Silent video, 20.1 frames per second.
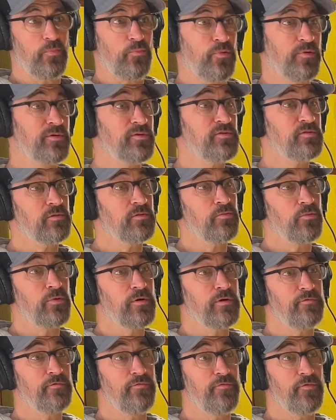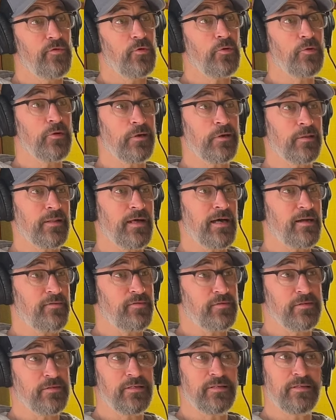We're using the word food and a lot of
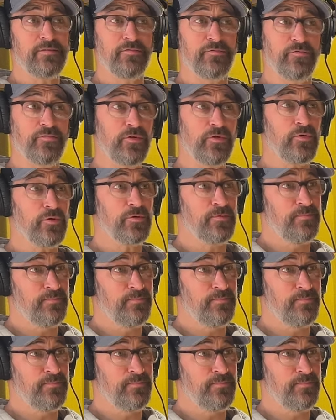it's not even food.